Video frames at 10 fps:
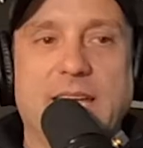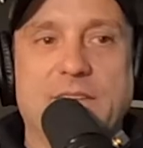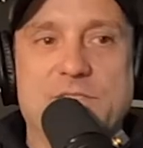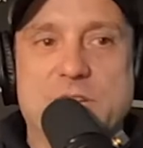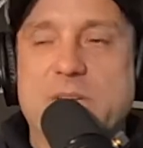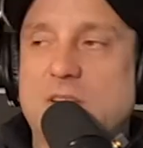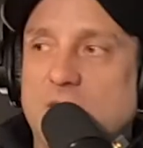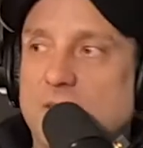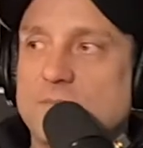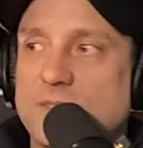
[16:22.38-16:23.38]
and if Jeremy
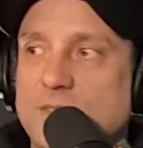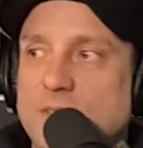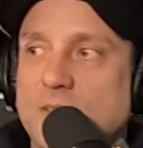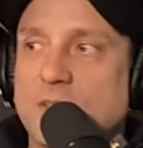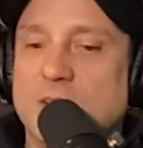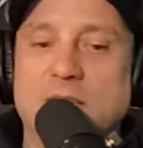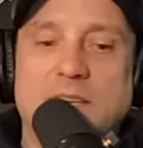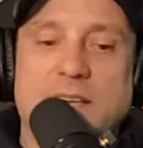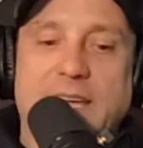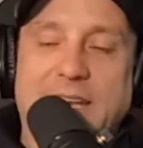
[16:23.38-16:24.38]
comes
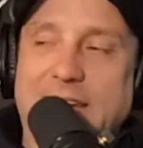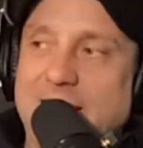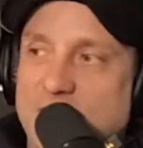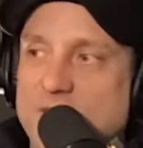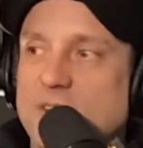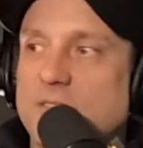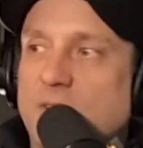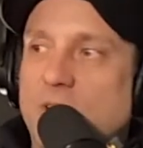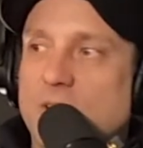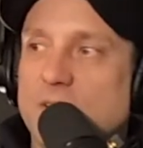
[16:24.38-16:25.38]
and he doesn't
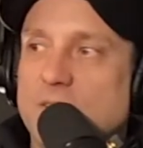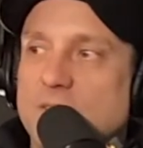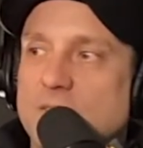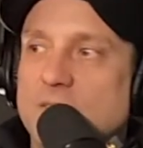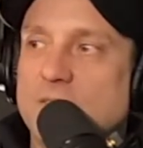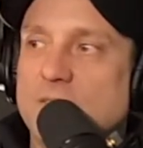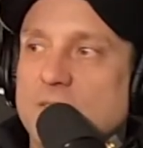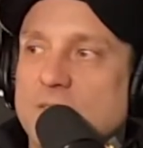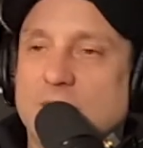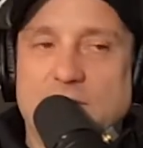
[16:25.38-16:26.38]
convert
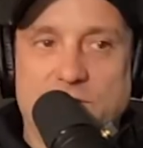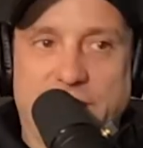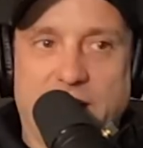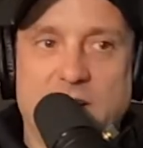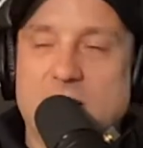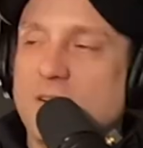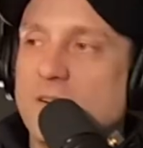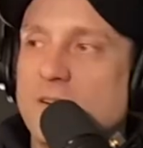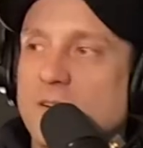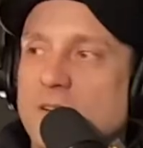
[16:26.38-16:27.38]
there,
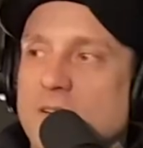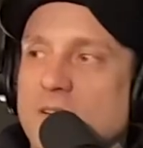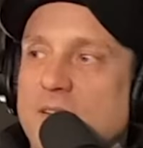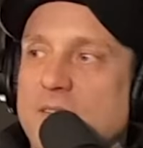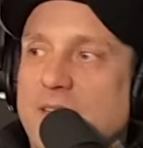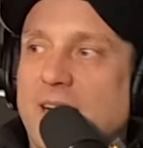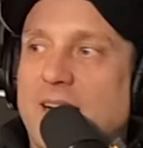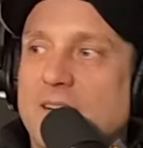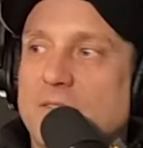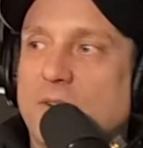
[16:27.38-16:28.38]
then
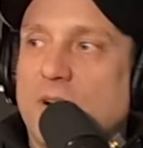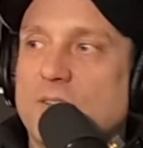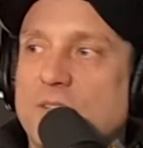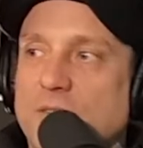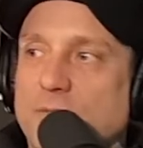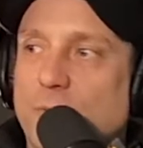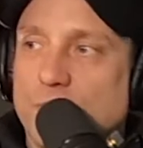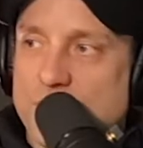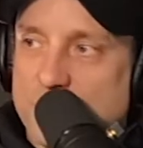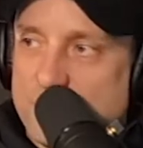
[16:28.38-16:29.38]
I have lost a
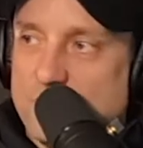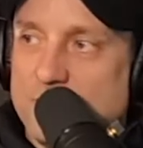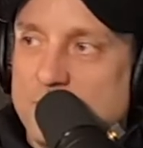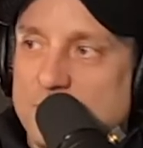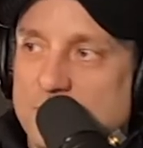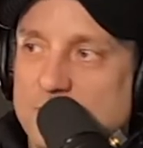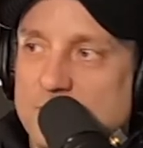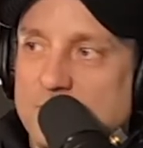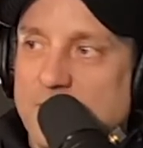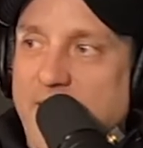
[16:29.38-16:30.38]
fortune.
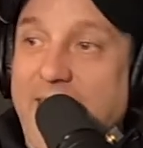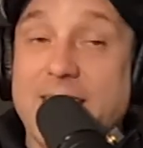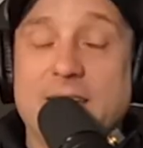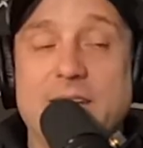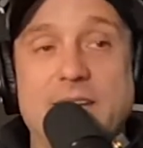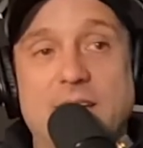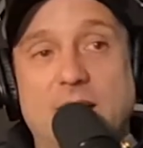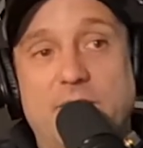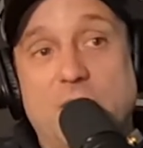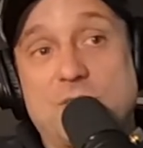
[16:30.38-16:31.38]
And
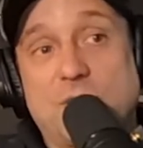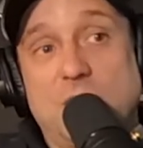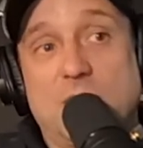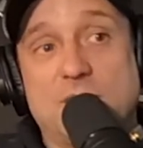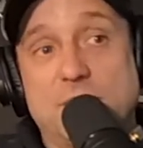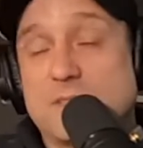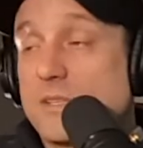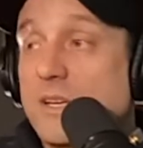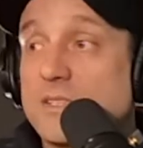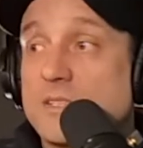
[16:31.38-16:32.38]
I've also lost him as
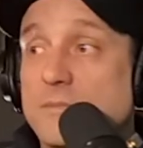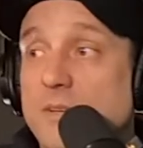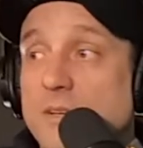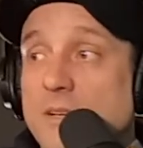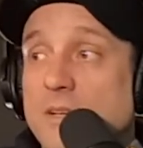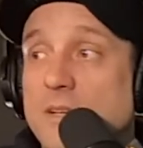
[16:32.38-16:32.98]
a customer.